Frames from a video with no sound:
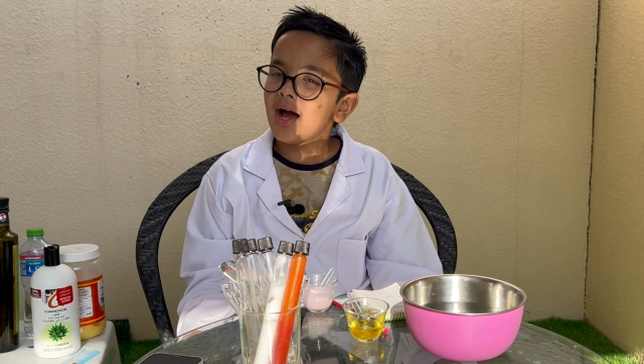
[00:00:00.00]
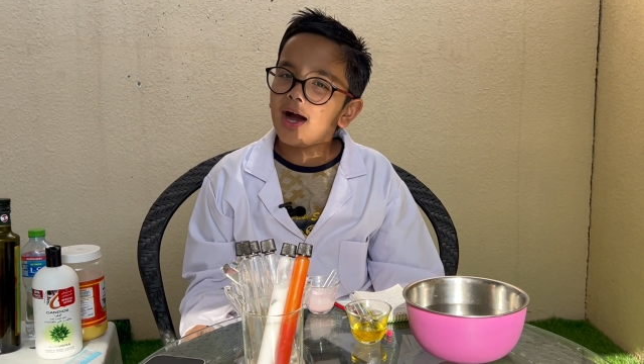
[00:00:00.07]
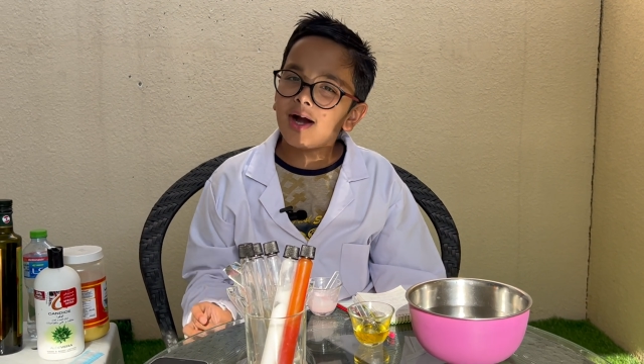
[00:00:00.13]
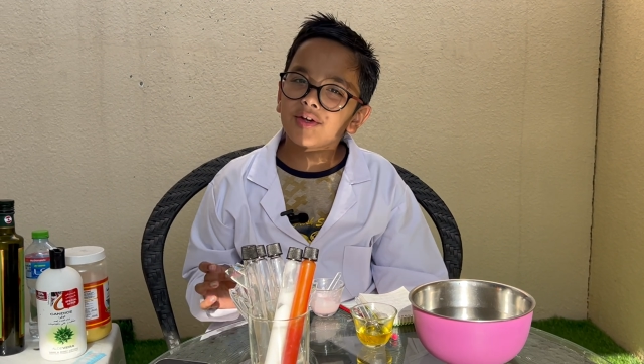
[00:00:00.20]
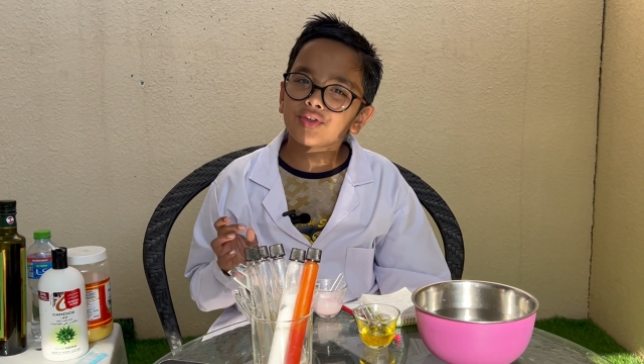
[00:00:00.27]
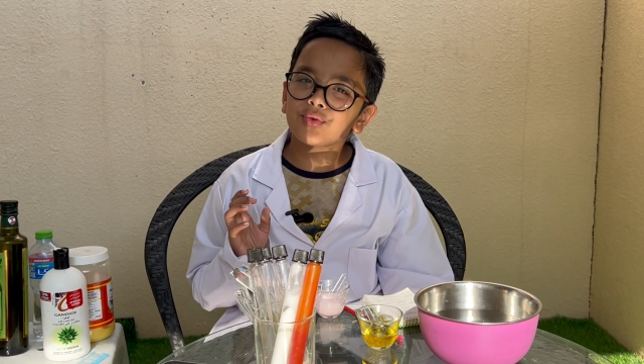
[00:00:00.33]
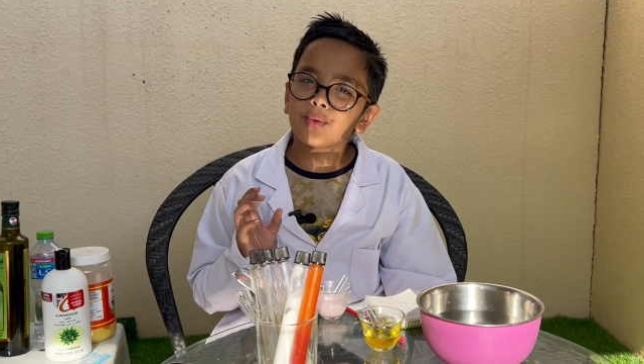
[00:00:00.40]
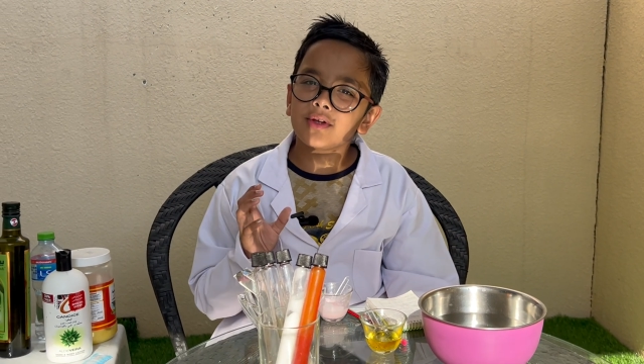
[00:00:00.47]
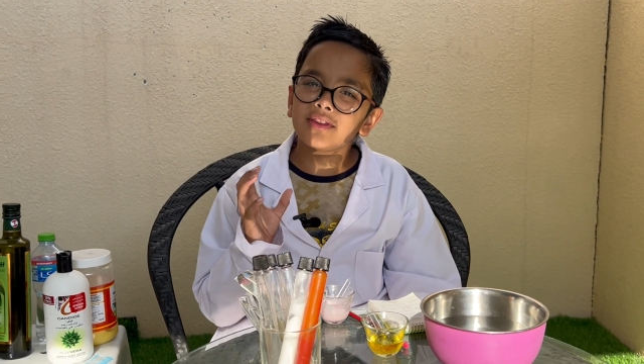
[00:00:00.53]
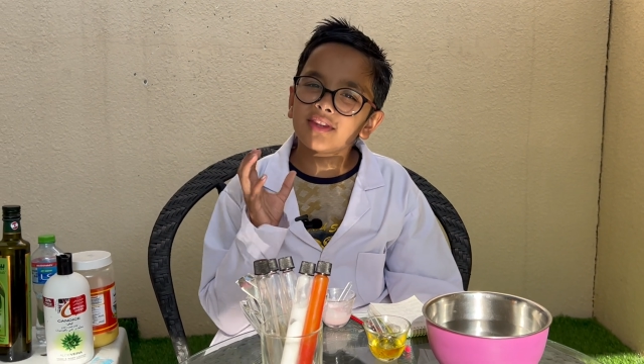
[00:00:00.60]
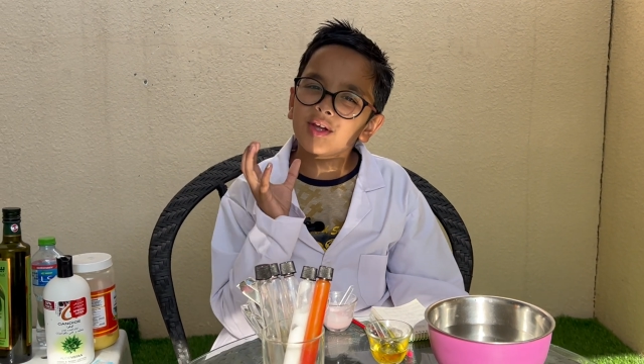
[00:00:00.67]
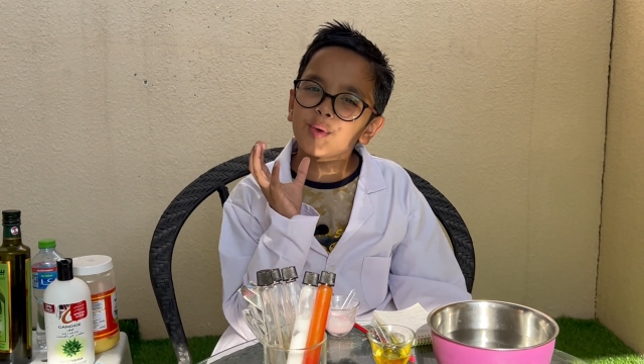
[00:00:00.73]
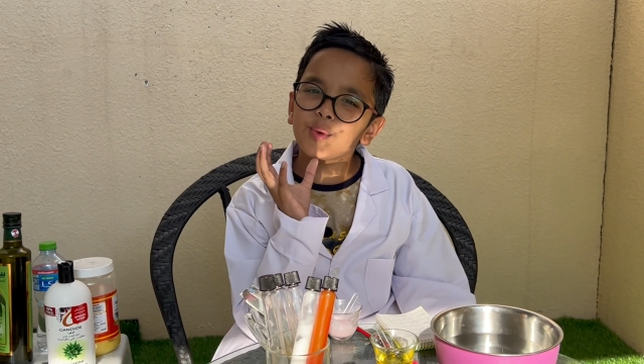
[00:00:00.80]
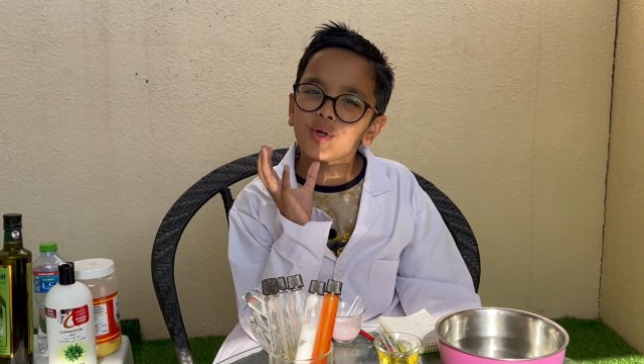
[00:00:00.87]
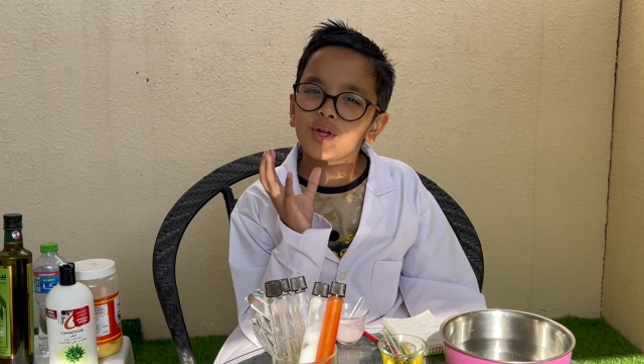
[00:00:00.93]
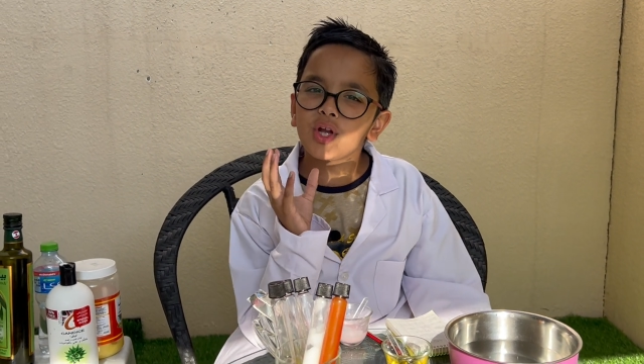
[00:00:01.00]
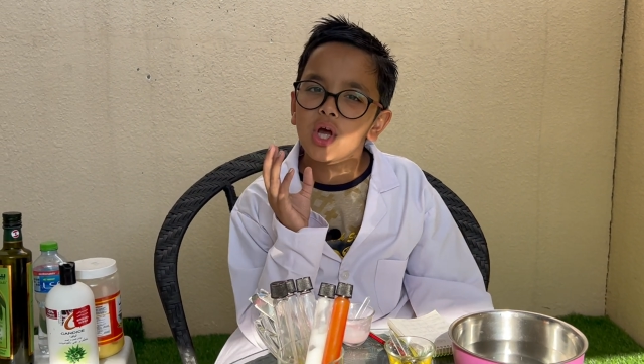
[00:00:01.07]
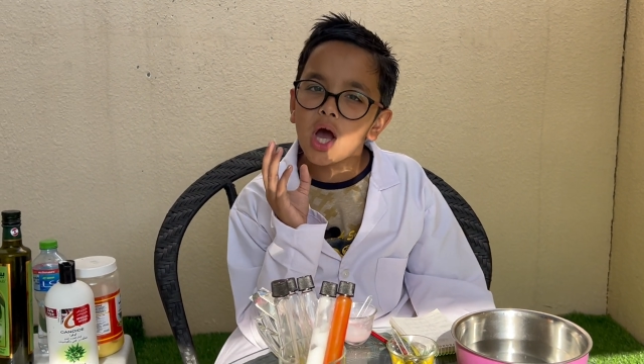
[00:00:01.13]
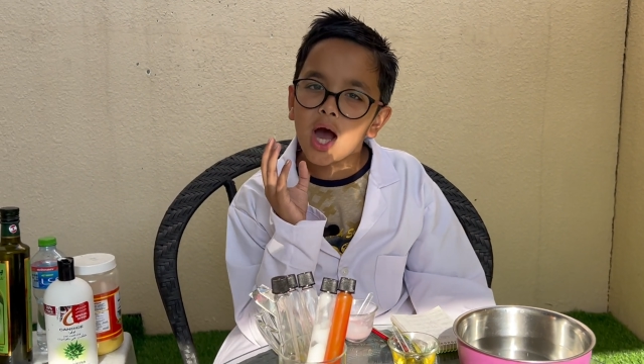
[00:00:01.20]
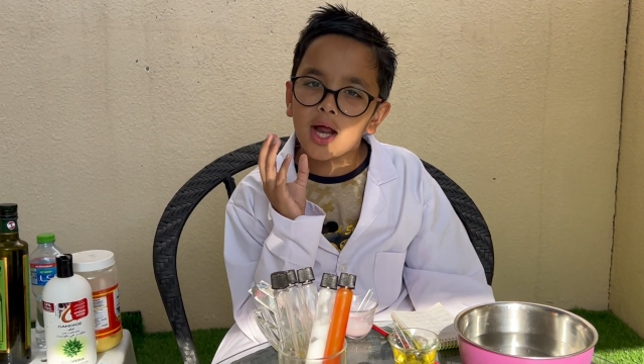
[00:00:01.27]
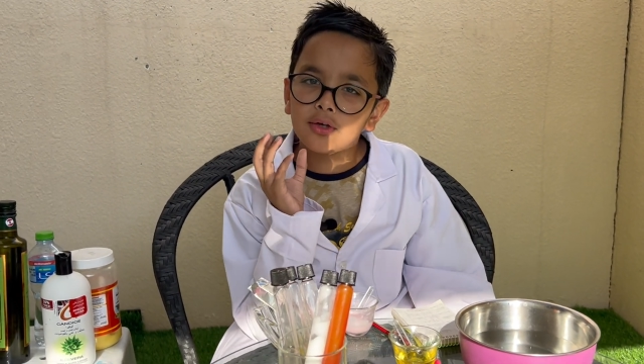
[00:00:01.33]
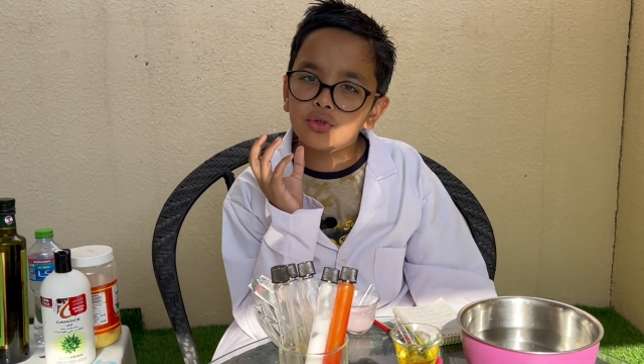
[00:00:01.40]
as when they were
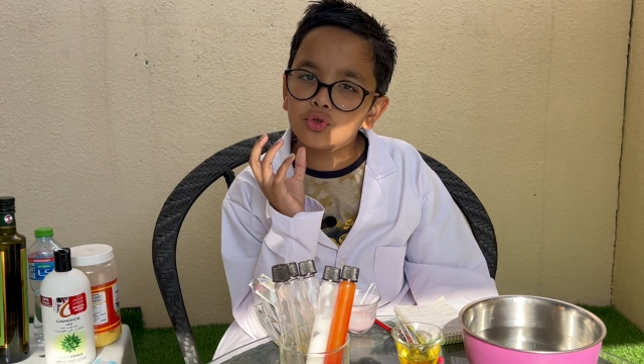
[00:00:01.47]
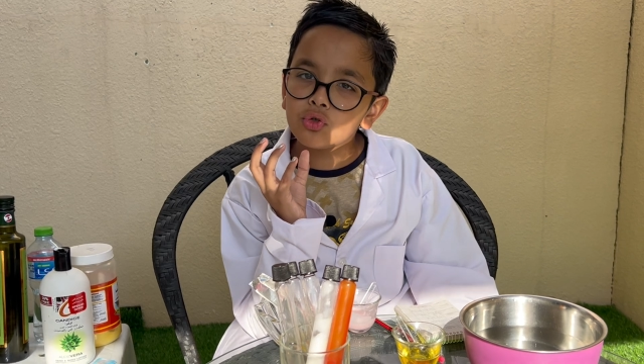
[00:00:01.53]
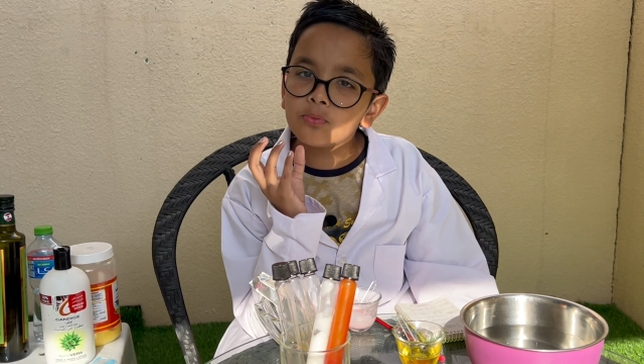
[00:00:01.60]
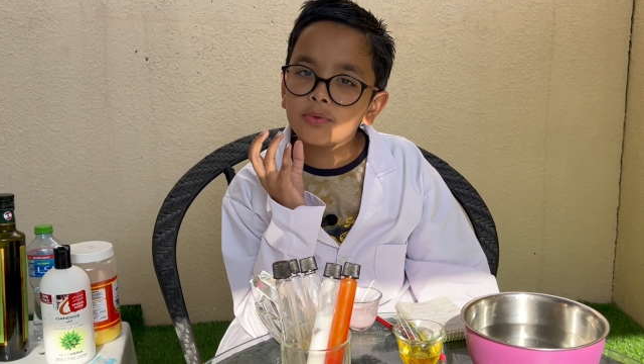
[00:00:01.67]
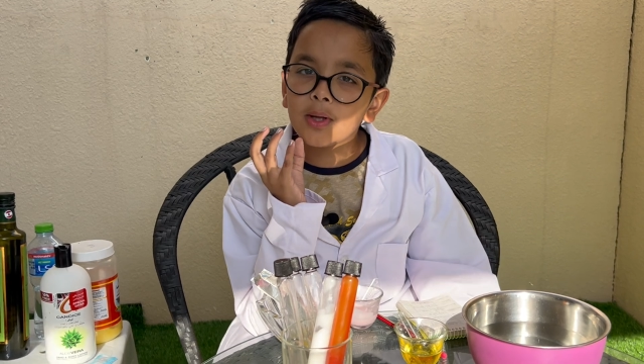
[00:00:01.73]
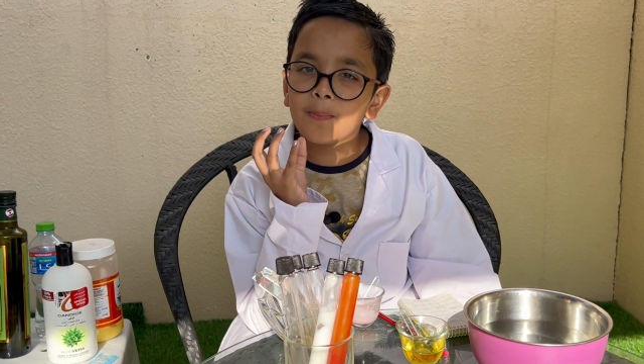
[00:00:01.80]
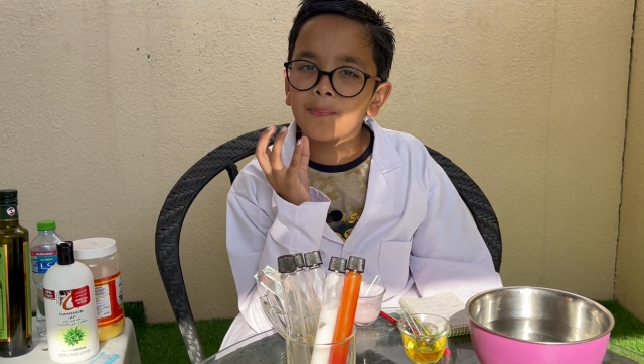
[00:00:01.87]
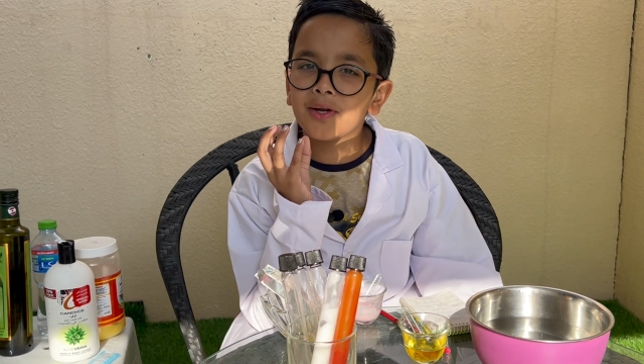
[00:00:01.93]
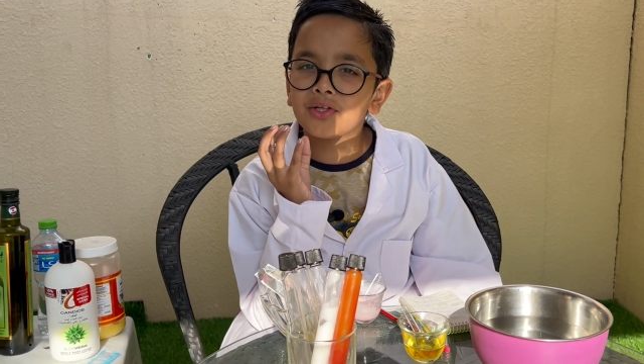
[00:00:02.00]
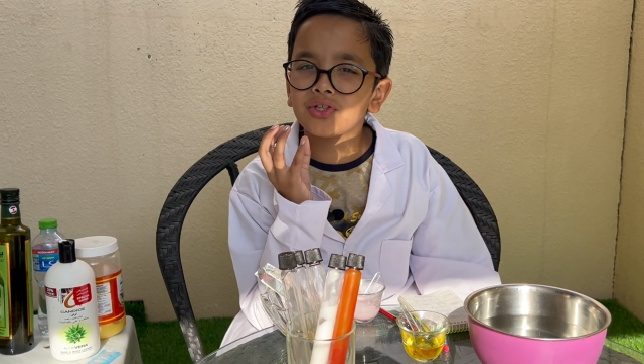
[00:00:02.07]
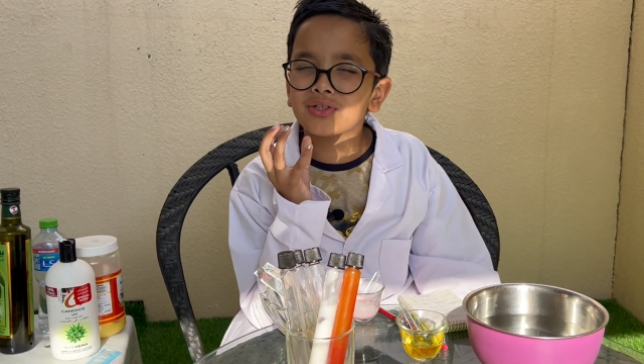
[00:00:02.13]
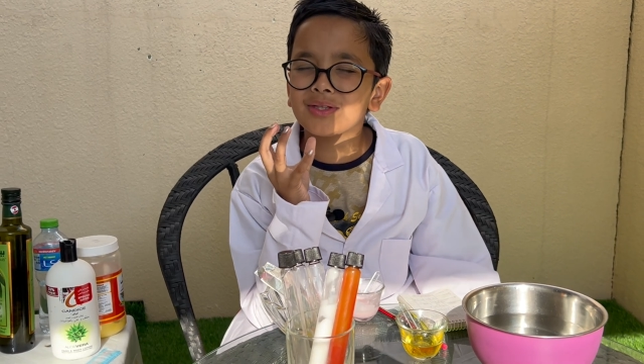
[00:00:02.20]
at room temperature,